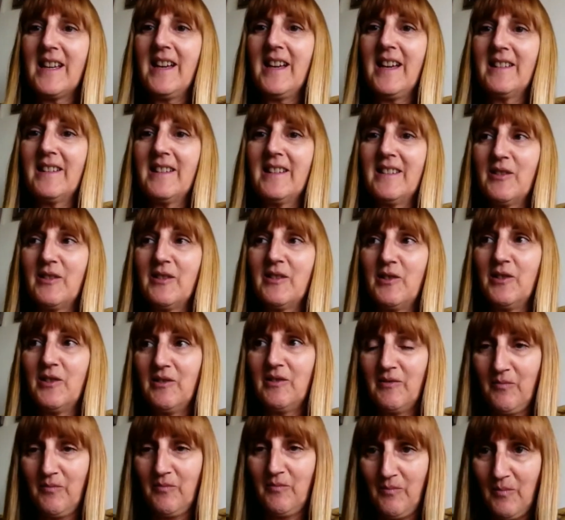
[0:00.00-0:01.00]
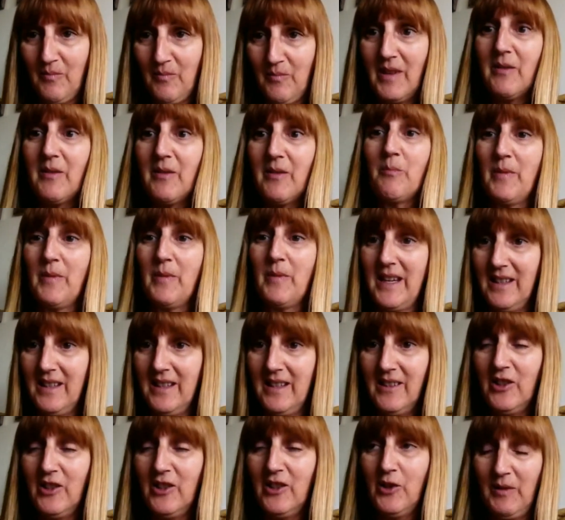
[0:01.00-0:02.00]
And it
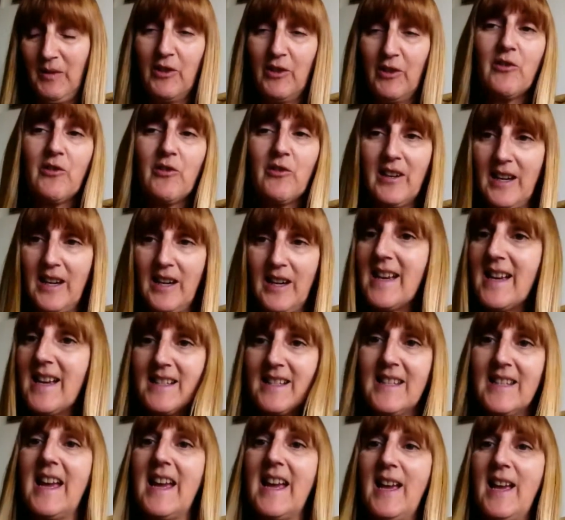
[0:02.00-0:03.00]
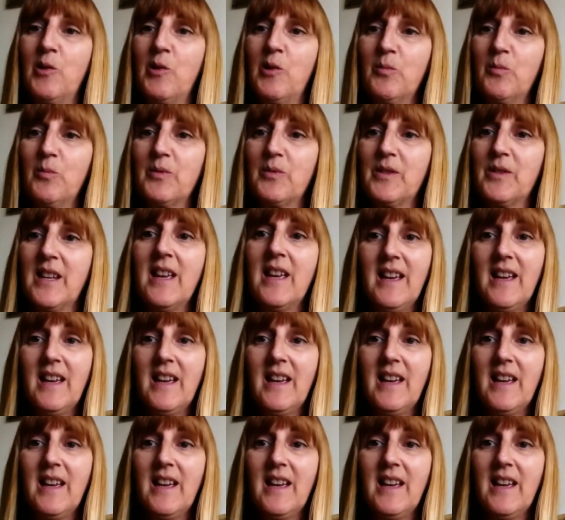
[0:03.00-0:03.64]
may, you know, if you relaxed, it helped.